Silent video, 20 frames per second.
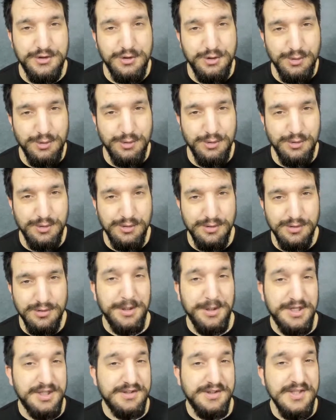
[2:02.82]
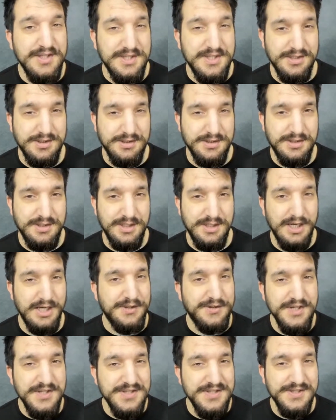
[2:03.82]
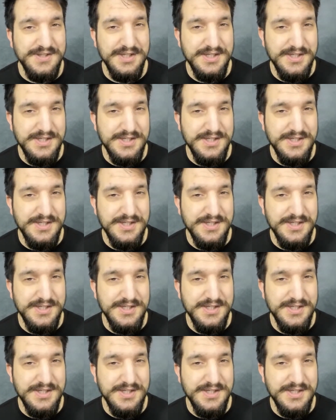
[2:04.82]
true. But it isn't. It doesn't